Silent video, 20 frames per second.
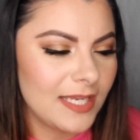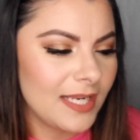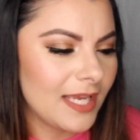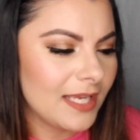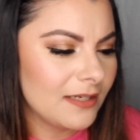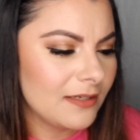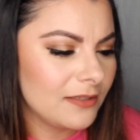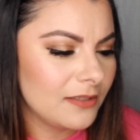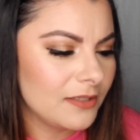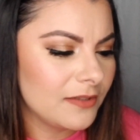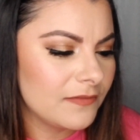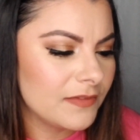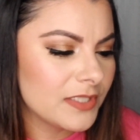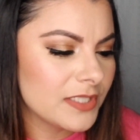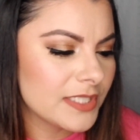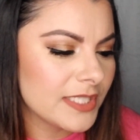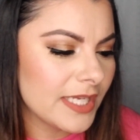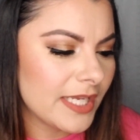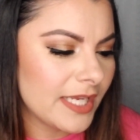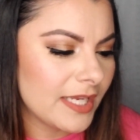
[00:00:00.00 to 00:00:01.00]
I don't know if
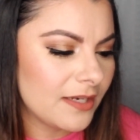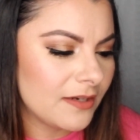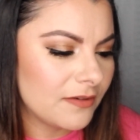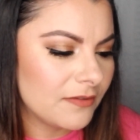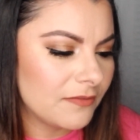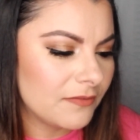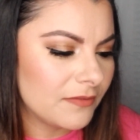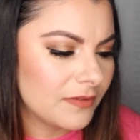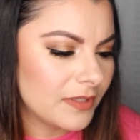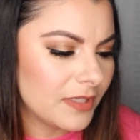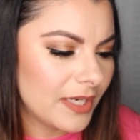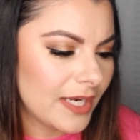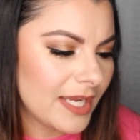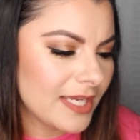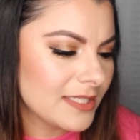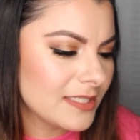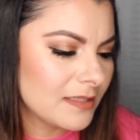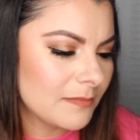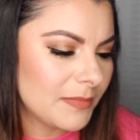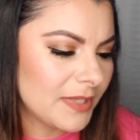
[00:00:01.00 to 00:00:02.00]
there's an N. There
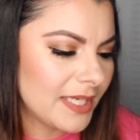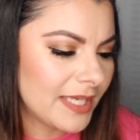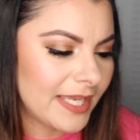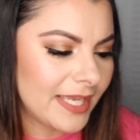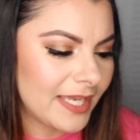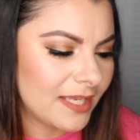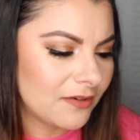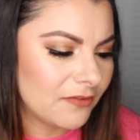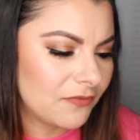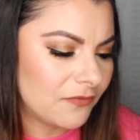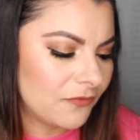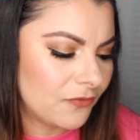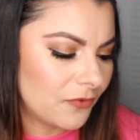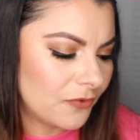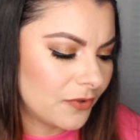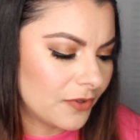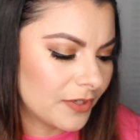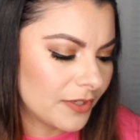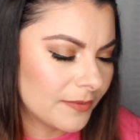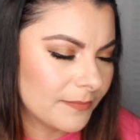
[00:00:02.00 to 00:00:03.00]
has to be an
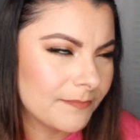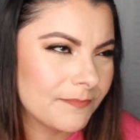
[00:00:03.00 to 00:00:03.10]
N4.